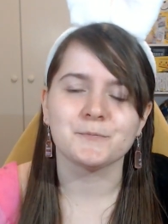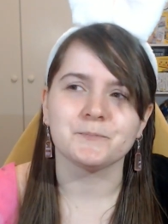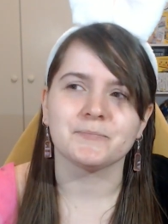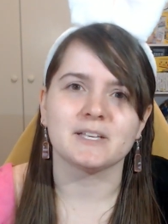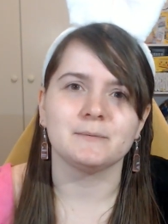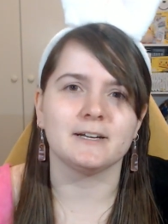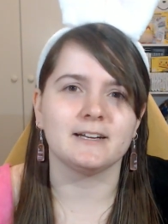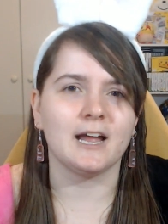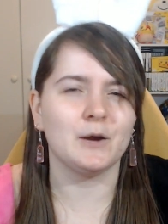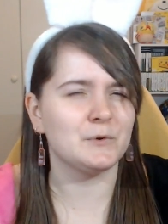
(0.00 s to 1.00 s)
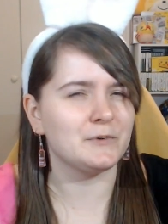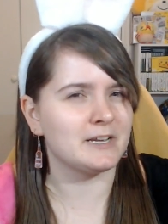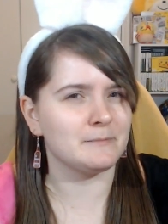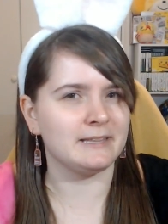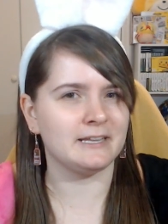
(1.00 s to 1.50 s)
But I wouldn't
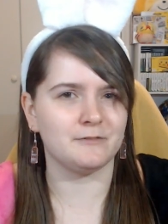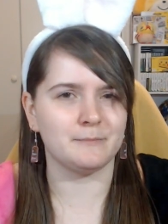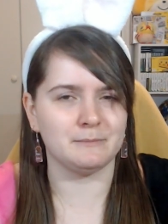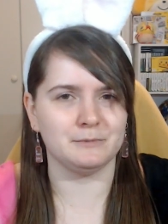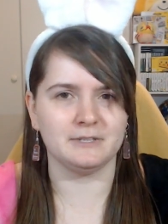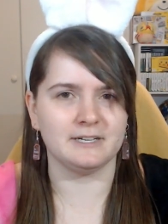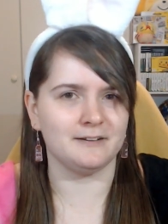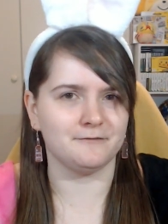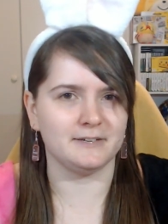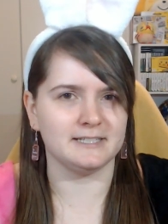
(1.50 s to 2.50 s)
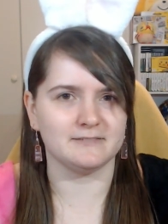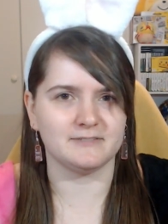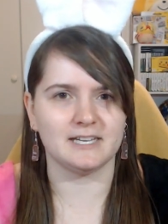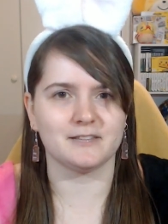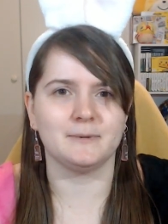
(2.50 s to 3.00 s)
recommend that for people that aren't fans of
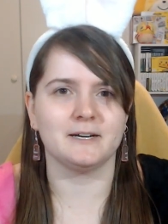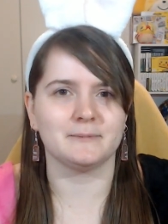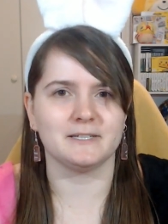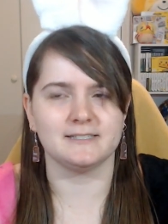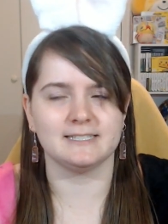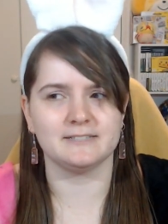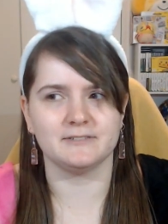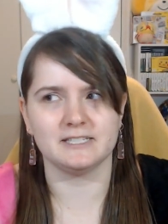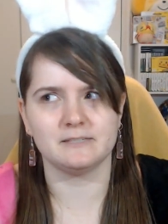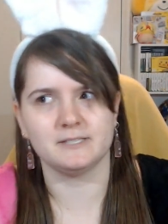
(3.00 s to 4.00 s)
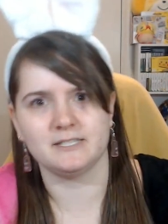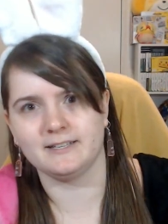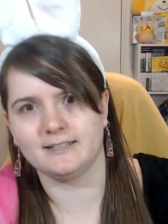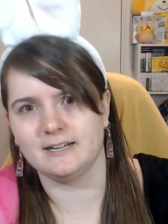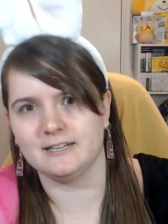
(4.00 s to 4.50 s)
South Park because that's a very
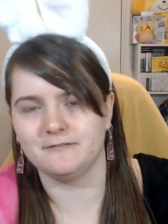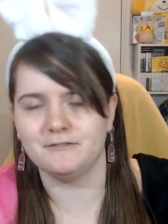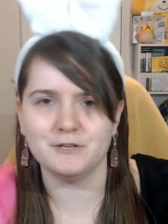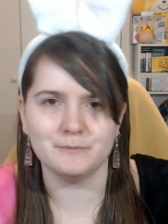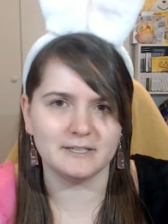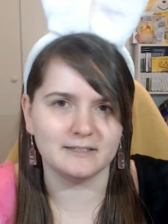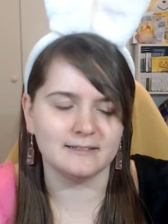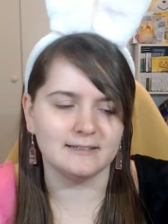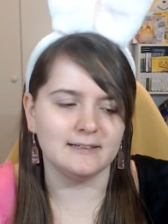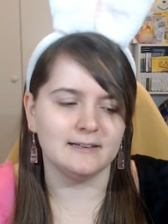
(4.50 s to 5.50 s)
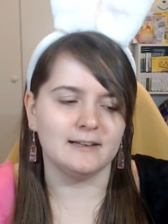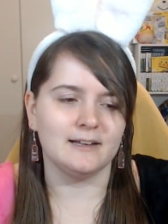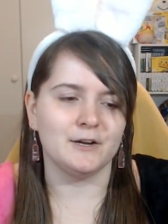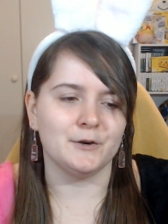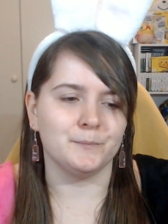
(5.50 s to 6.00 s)
specific kind of humour,
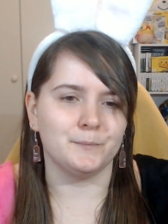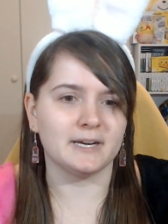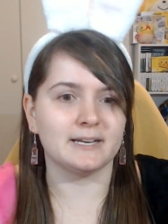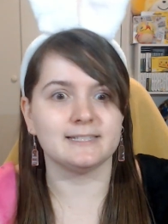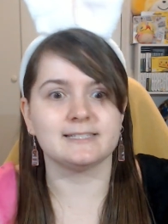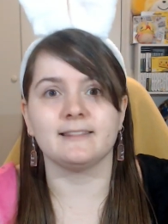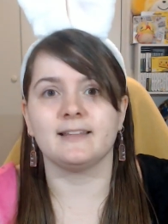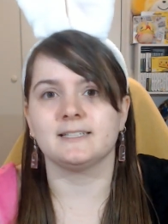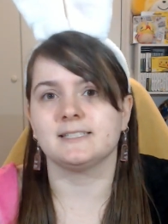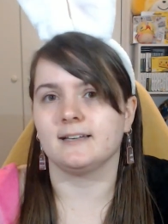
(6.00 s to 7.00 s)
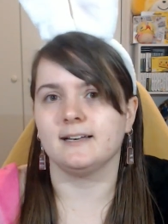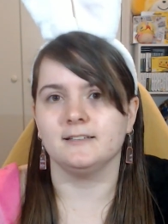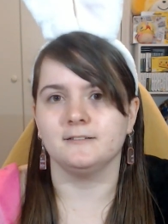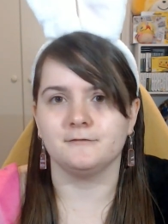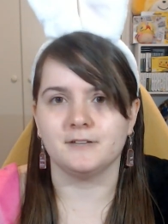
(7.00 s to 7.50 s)
but it is in that style
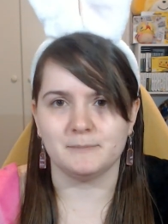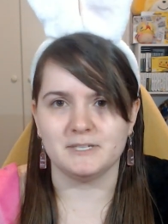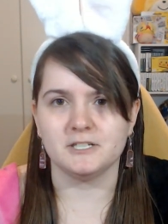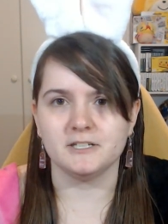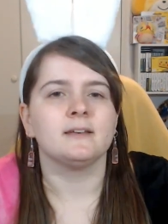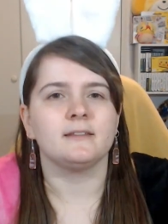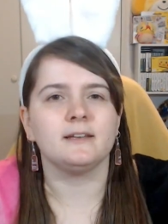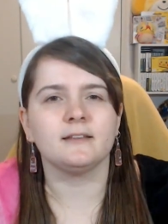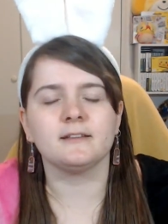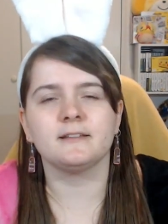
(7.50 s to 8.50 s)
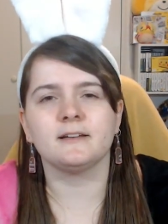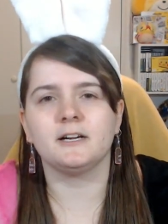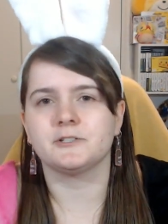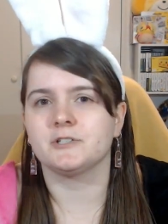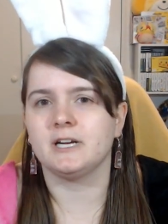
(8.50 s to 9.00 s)
of RPG. The other thing I
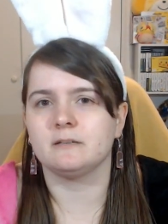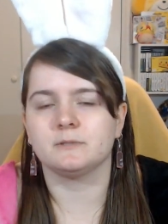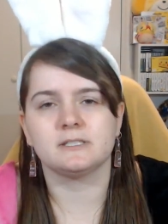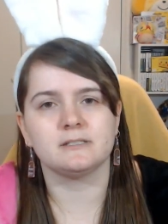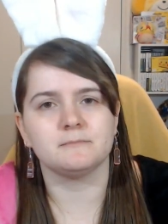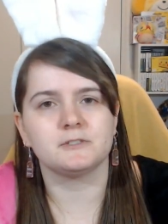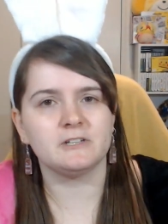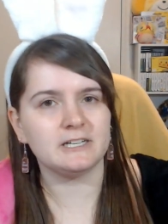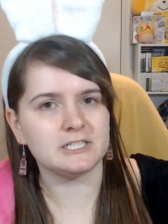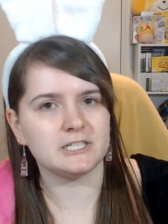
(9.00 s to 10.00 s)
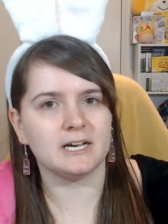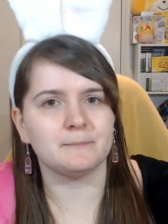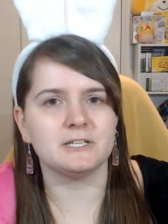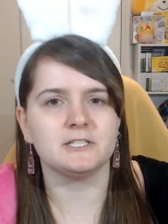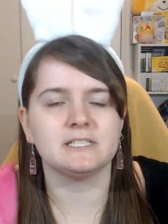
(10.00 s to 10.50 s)
tried was some strategy
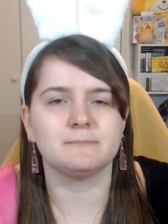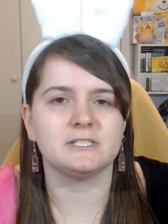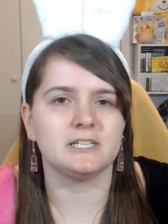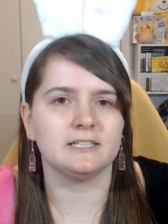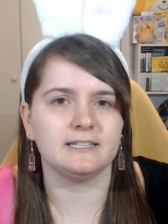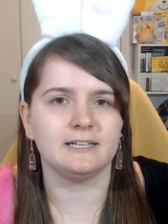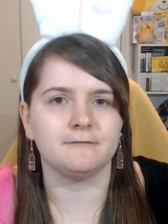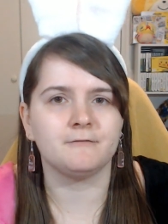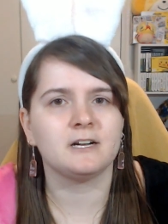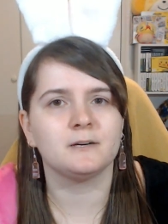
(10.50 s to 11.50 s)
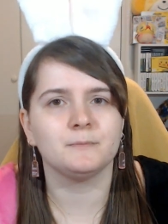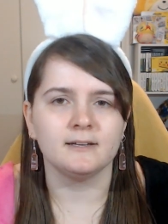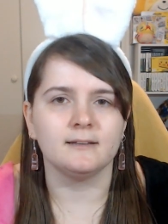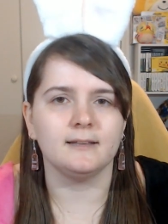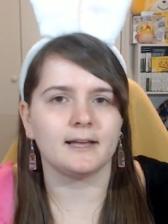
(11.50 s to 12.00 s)
RPGs, particularly Fire Emblem.
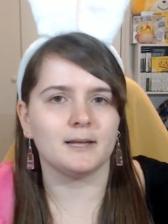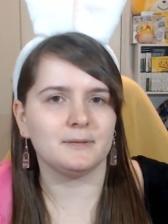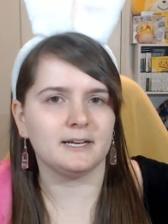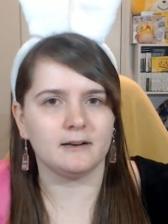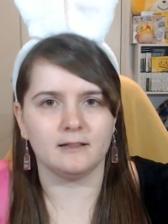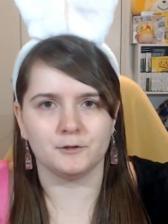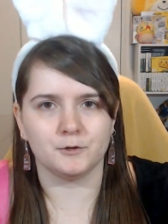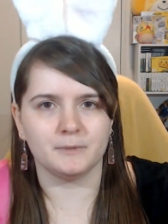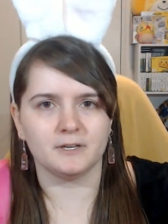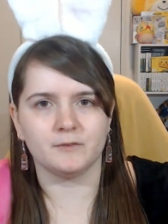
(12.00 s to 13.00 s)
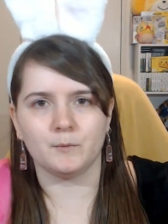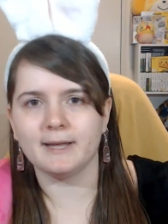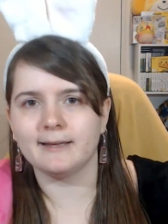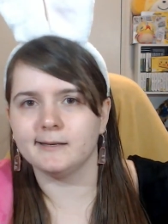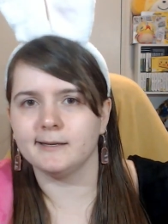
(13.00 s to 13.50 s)
Like I played a little bit of
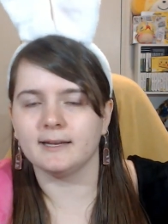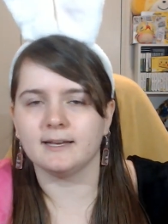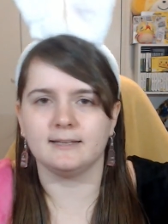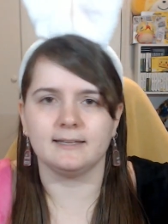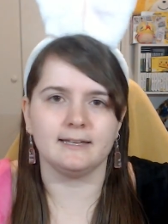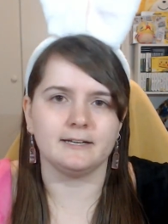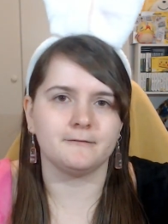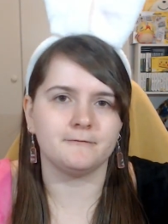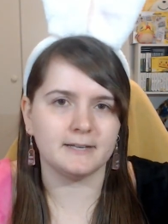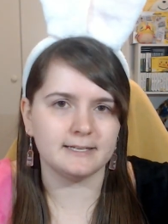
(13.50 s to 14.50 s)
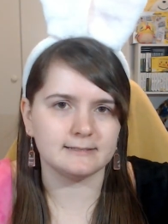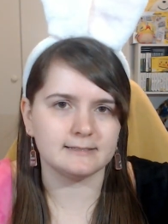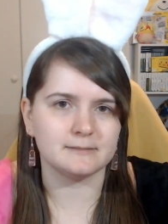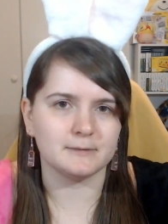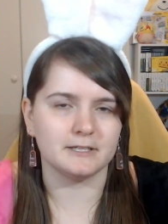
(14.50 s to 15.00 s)
Awakening and then later
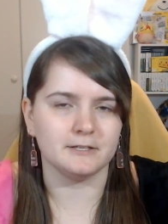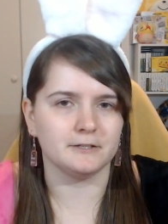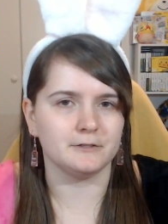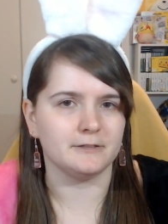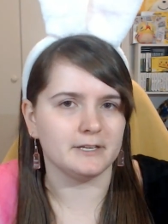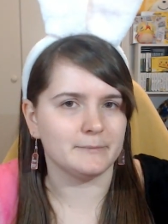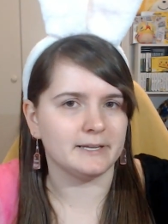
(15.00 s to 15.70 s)
Fates, where the only good thing about that